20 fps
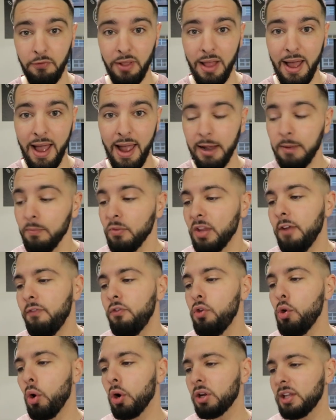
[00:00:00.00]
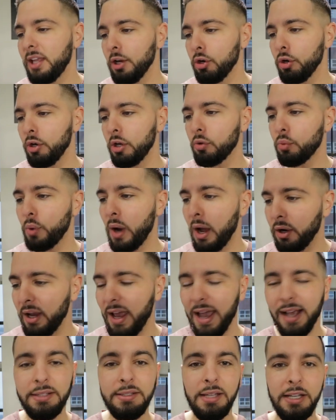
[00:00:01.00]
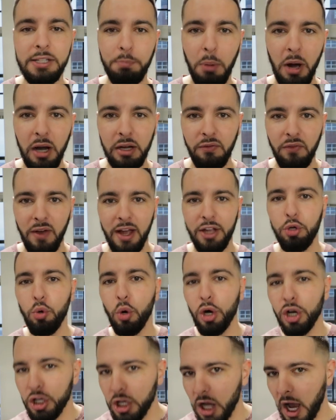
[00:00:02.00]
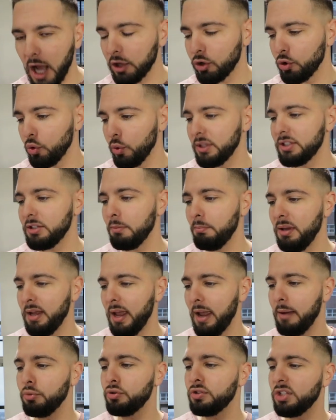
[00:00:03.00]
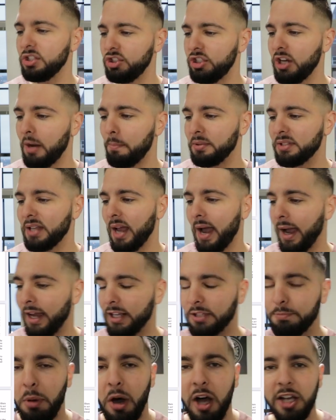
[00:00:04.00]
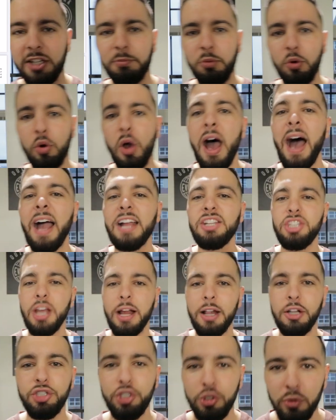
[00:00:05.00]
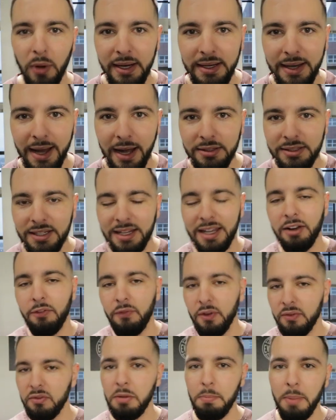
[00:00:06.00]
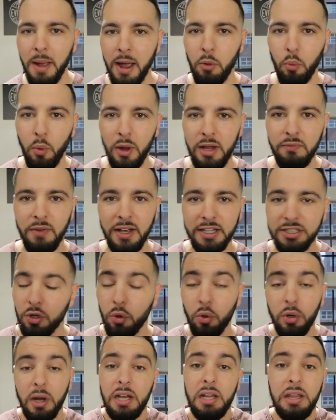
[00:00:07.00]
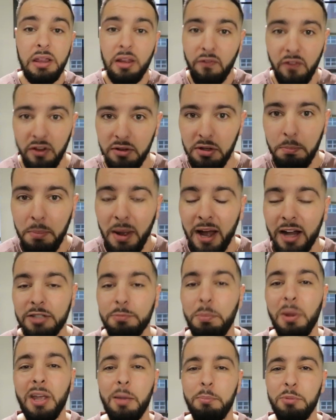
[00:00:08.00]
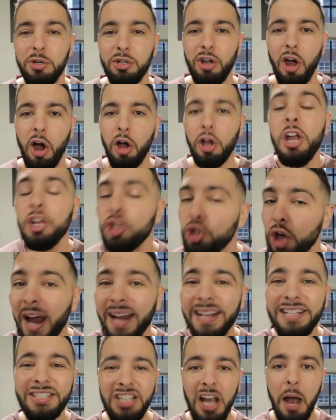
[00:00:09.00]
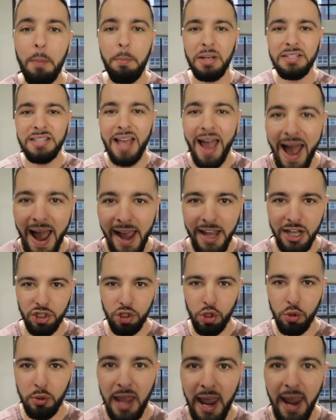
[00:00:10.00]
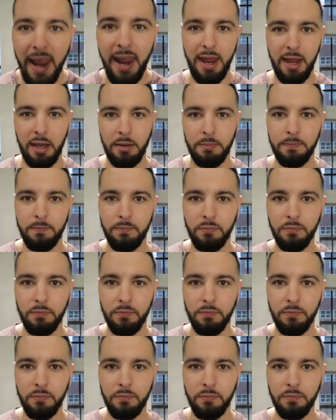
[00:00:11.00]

fly. If you are carrying around excess body fat, you are not going to be able to jump as high as possible. I challenge you right now to get a 50-pound weight vest or anything 50 pounds, pick up your dog. Try to jump as high as you can.